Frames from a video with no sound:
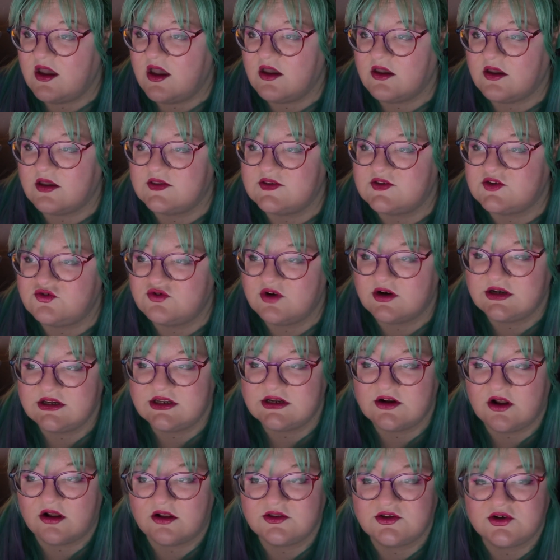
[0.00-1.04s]

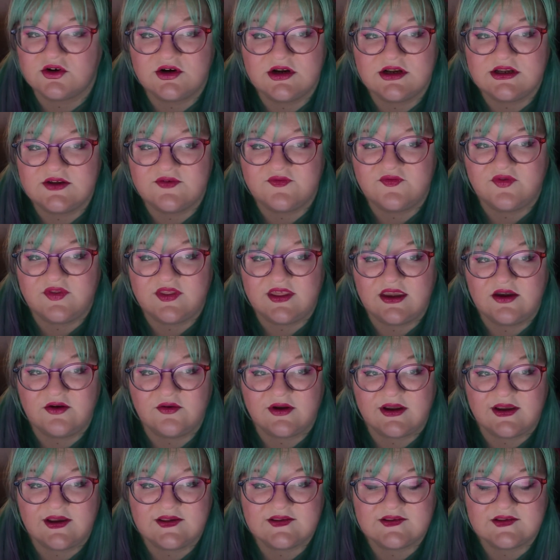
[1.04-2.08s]
constructed alternative
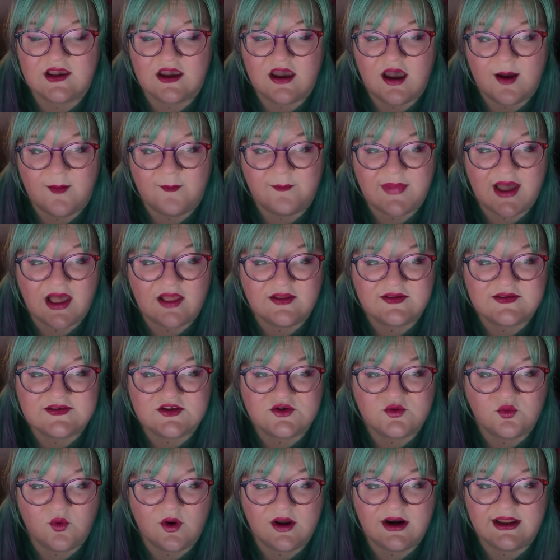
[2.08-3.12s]
theories, balanced
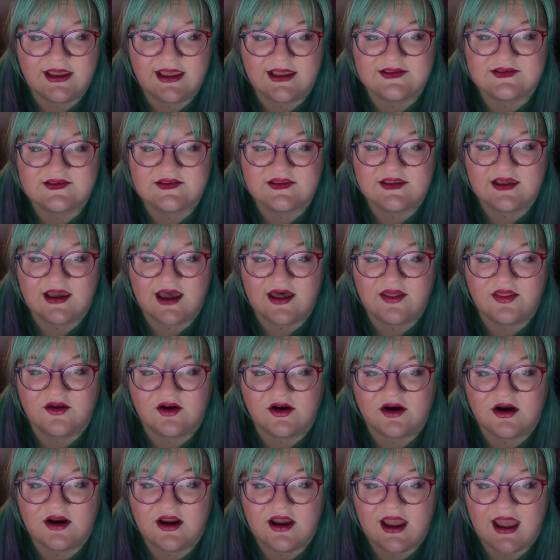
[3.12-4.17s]
one against the
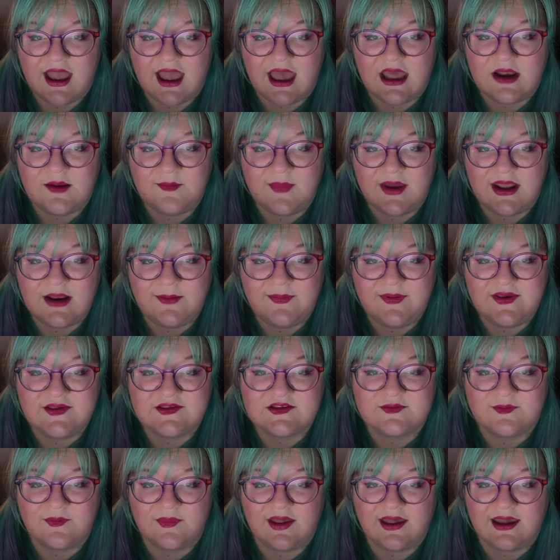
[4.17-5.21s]
other, and made up
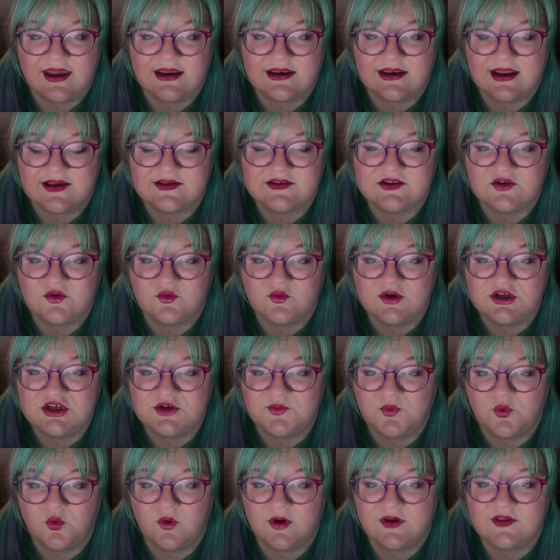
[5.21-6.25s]
his mind as to which
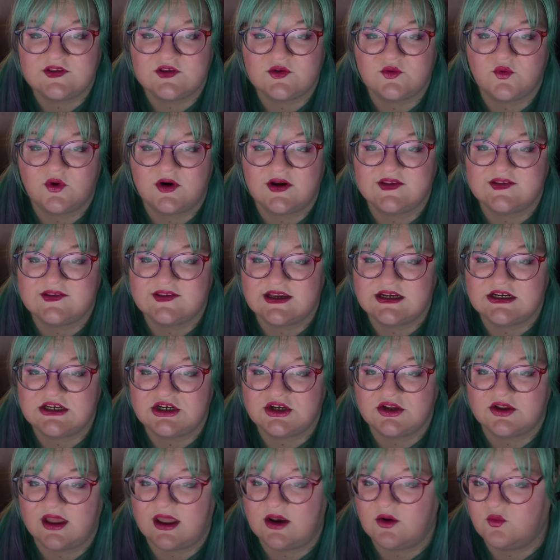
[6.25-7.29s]
points were
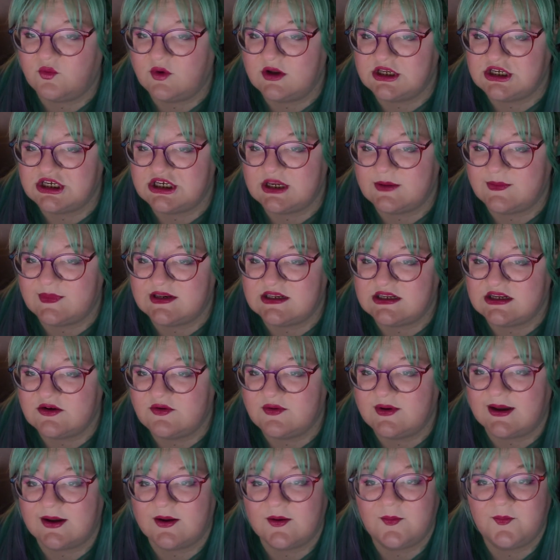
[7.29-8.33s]
essential and which
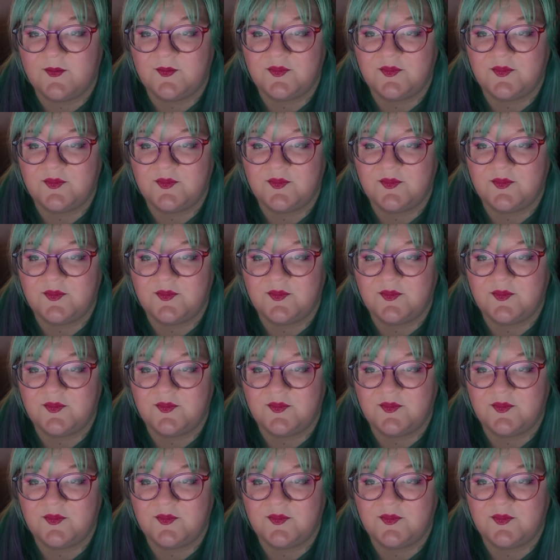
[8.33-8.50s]
immaterial.